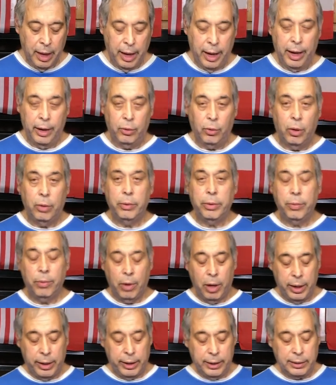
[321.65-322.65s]
and all we
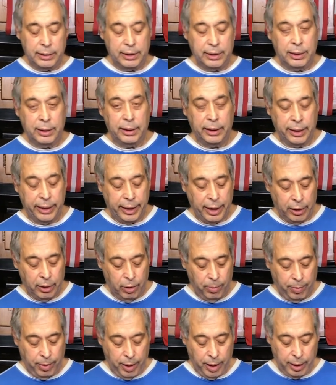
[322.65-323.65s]
want is the yellow
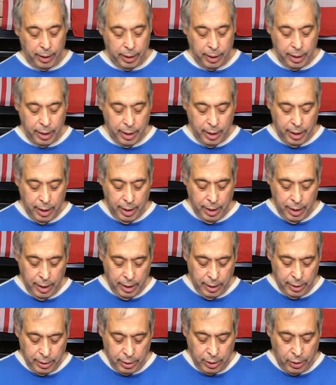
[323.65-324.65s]
part.
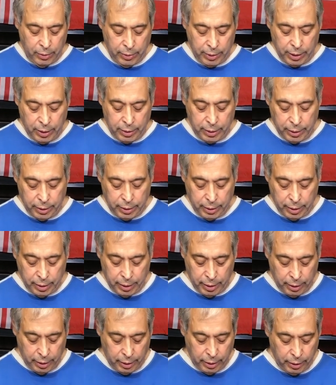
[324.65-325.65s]
So we
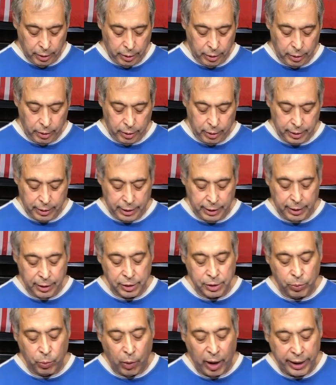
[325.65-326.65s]
see
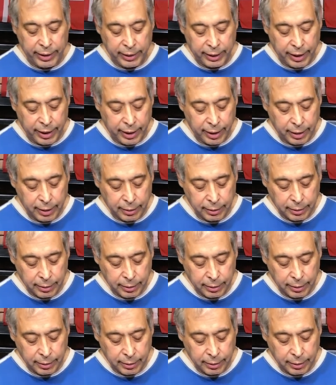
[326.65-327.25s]
this white there?